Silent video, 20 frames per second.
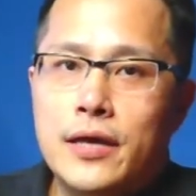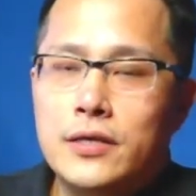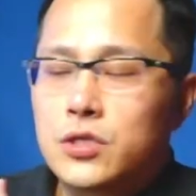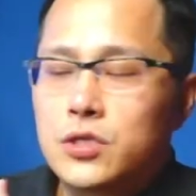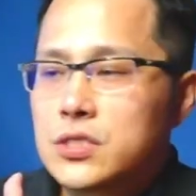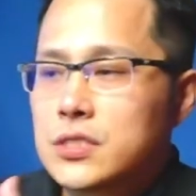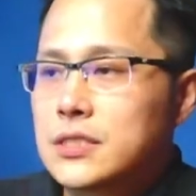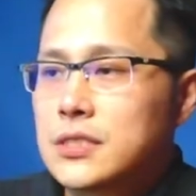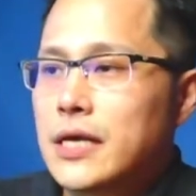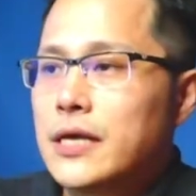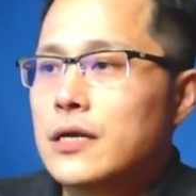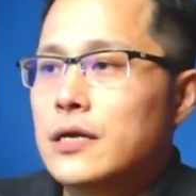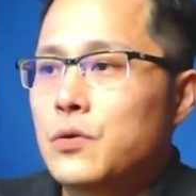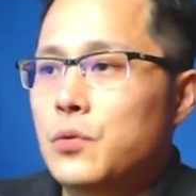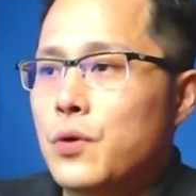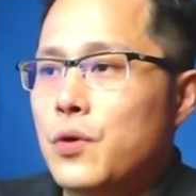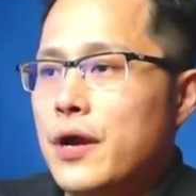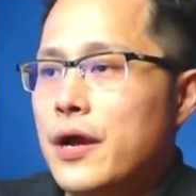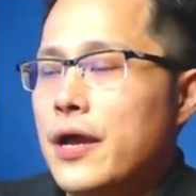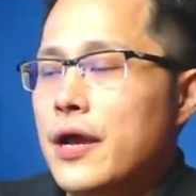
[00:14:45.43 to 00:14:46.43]
stay
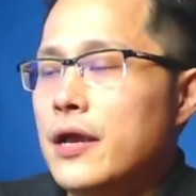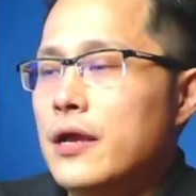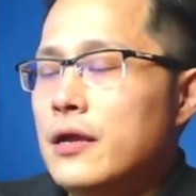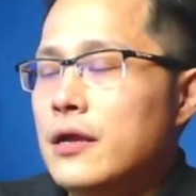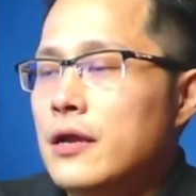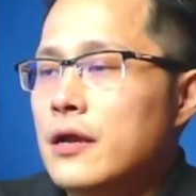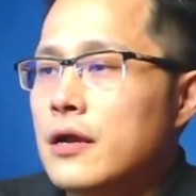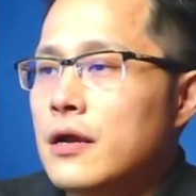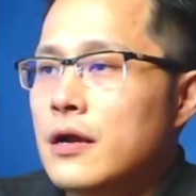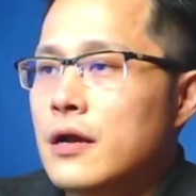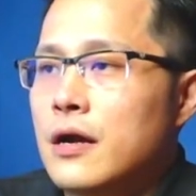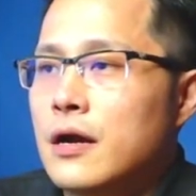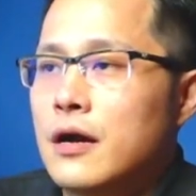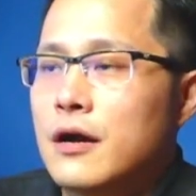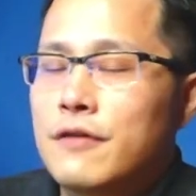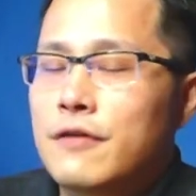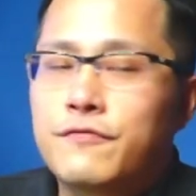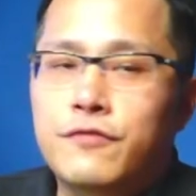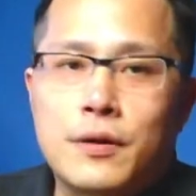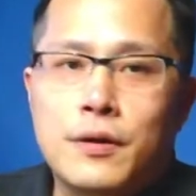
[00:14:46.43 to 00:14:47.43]
away
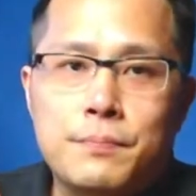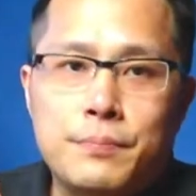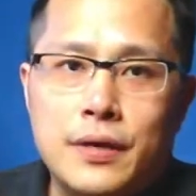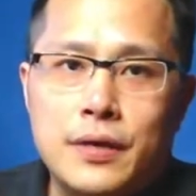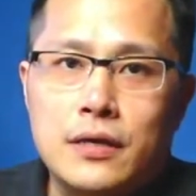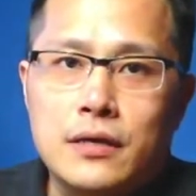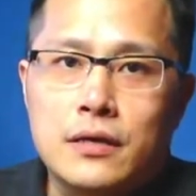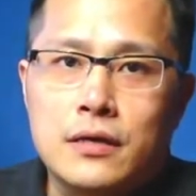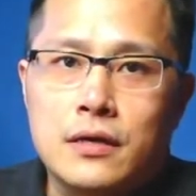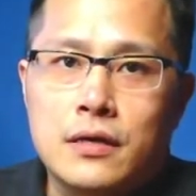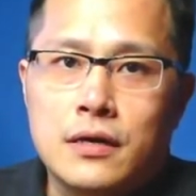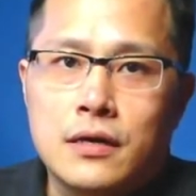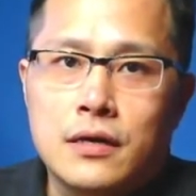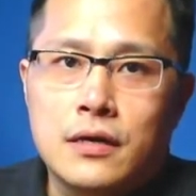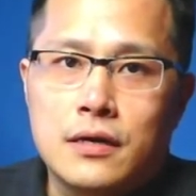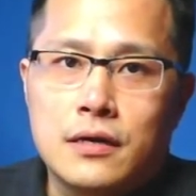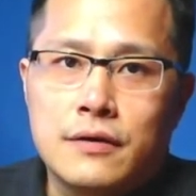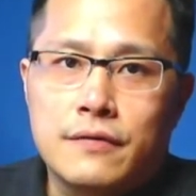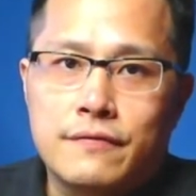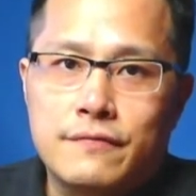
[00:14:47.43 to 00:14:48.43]
from being
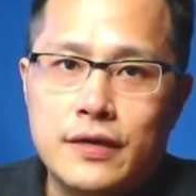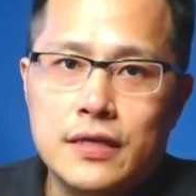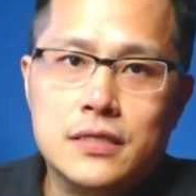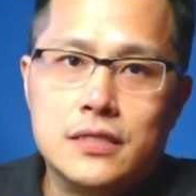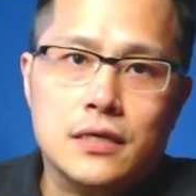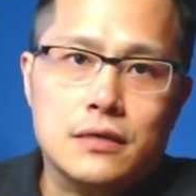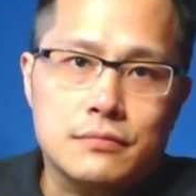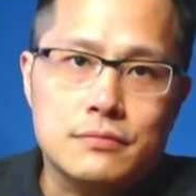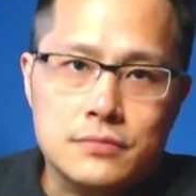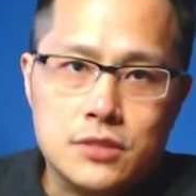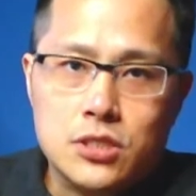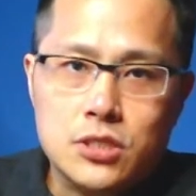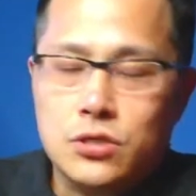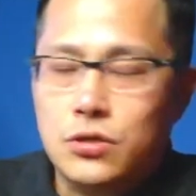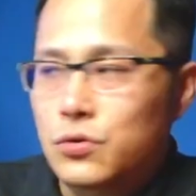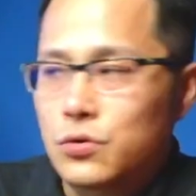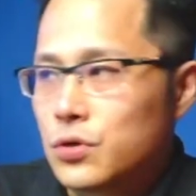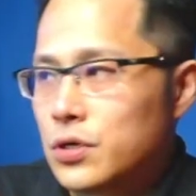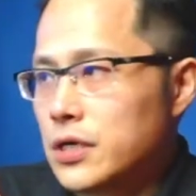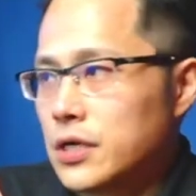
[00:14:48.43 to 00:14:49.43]
victims
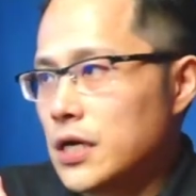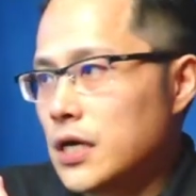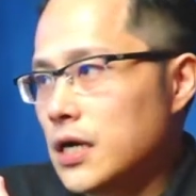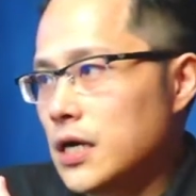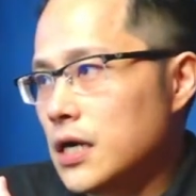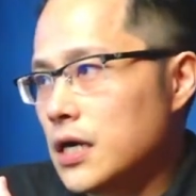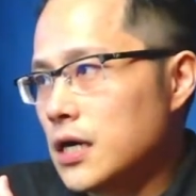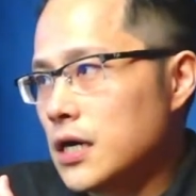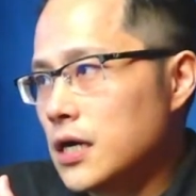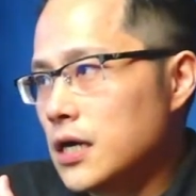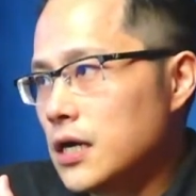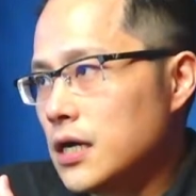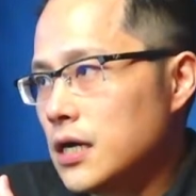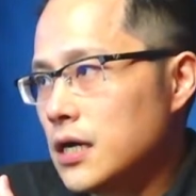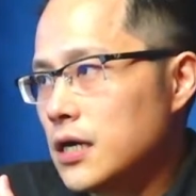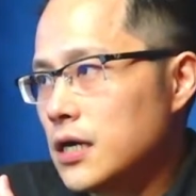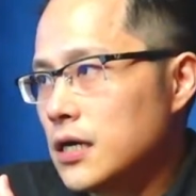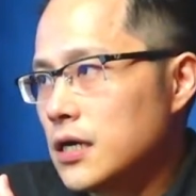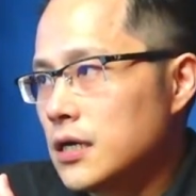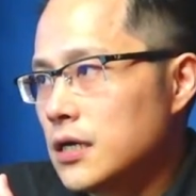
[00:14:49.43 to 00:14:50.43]
or
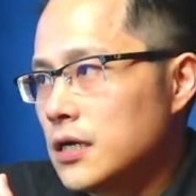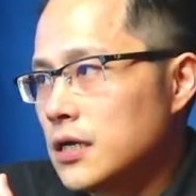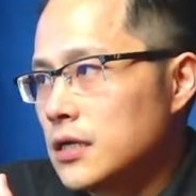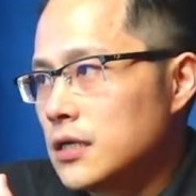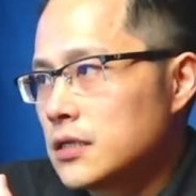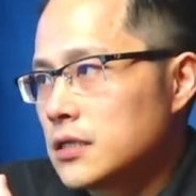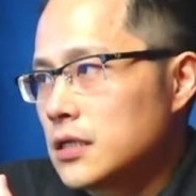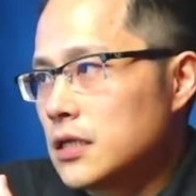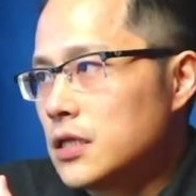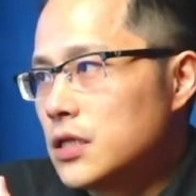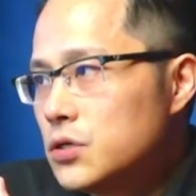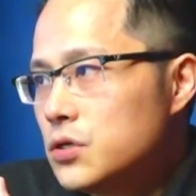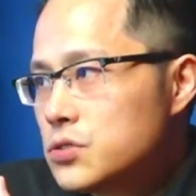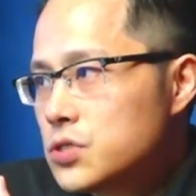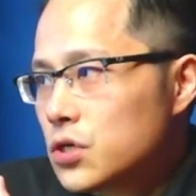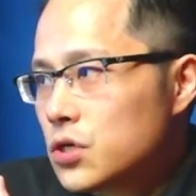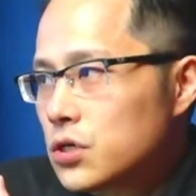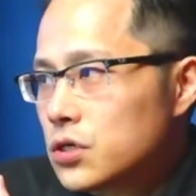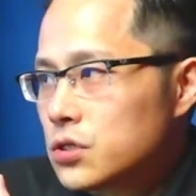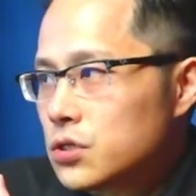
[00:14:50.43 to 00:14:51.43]
the
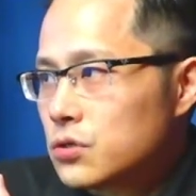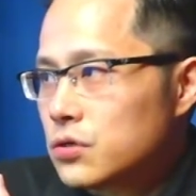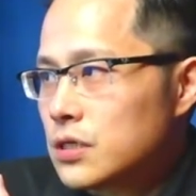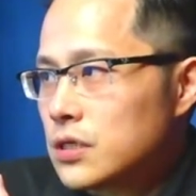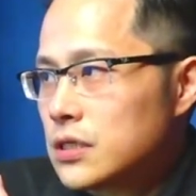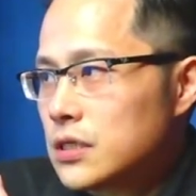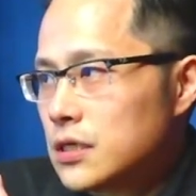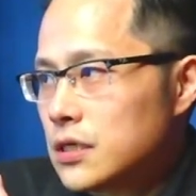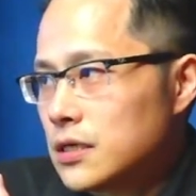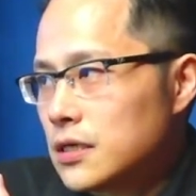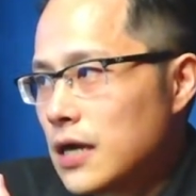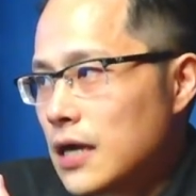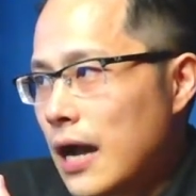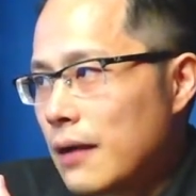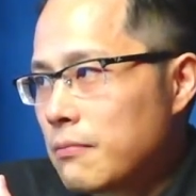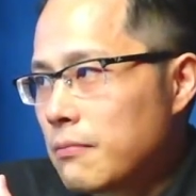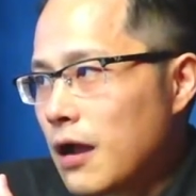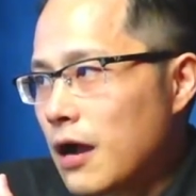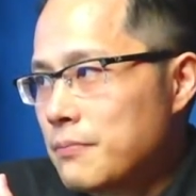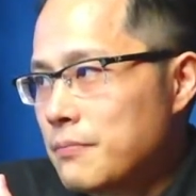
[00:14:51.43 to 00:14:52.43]
loser during the
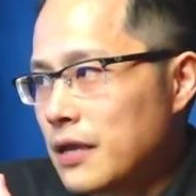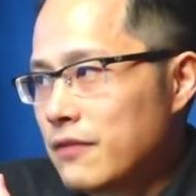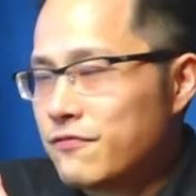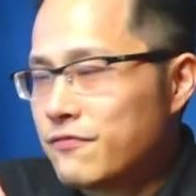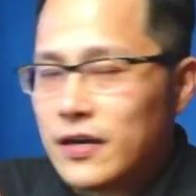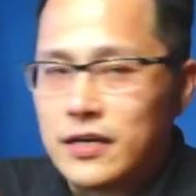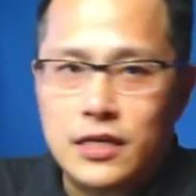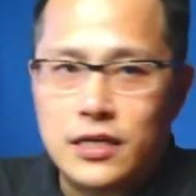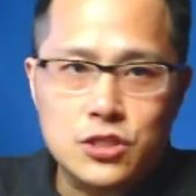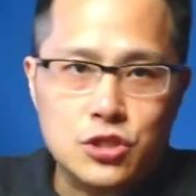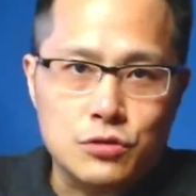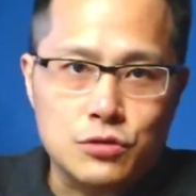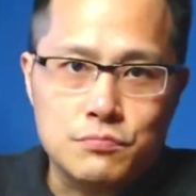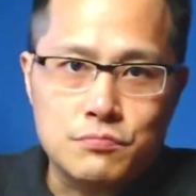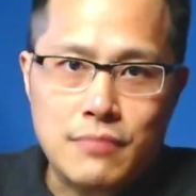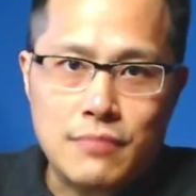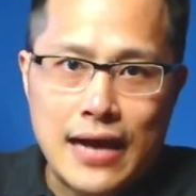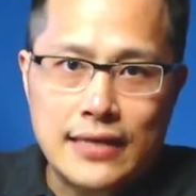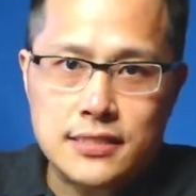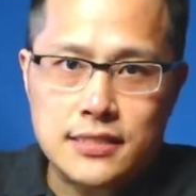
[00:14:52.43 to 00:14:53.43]
upcoming financial
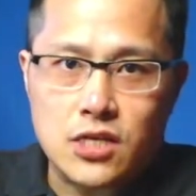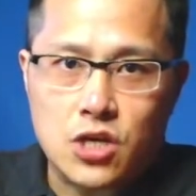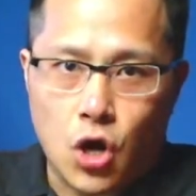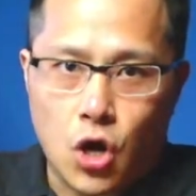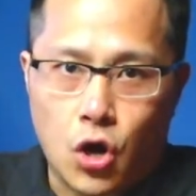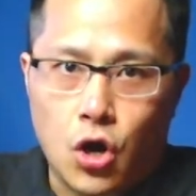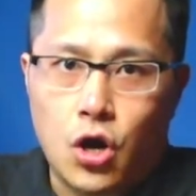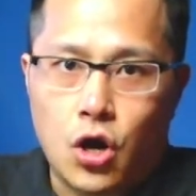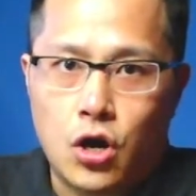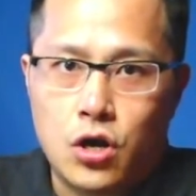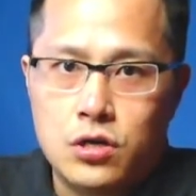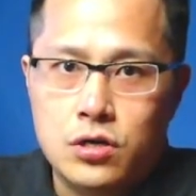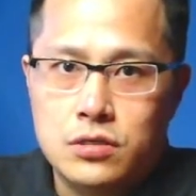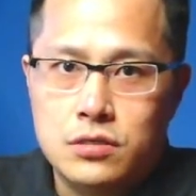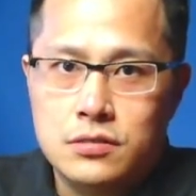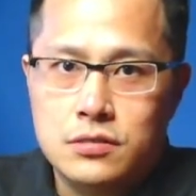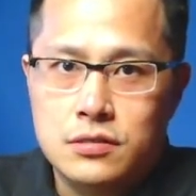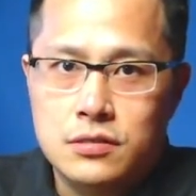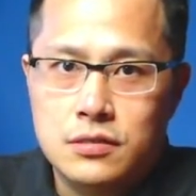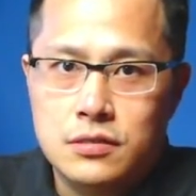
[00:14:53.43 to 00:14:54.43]
massacre,
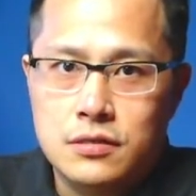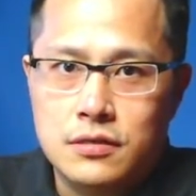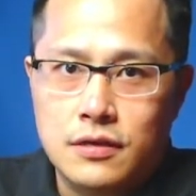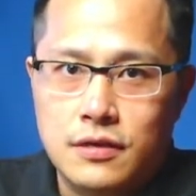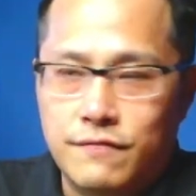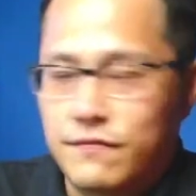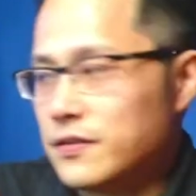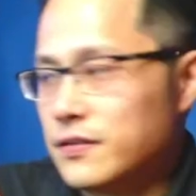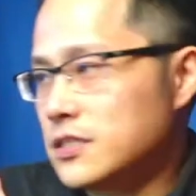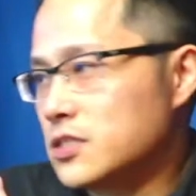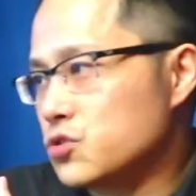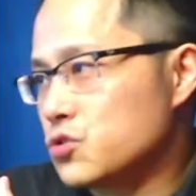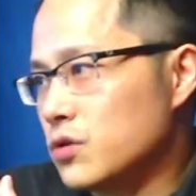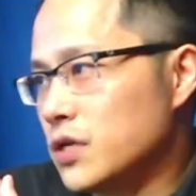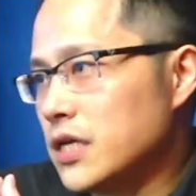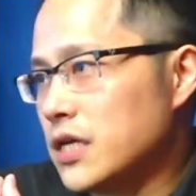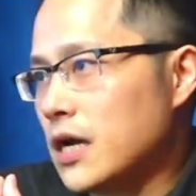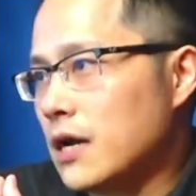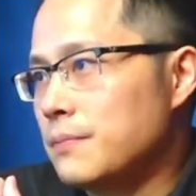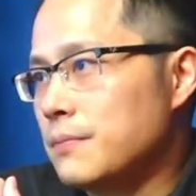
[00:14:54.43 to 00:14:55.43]
if it's
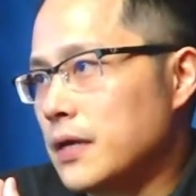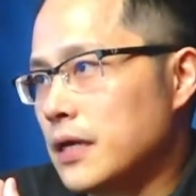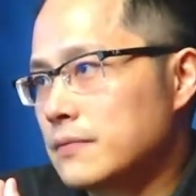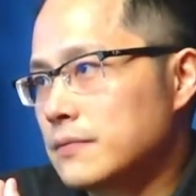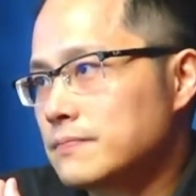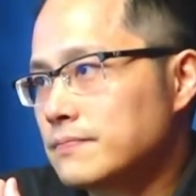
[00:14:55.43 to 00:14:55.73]
really coming.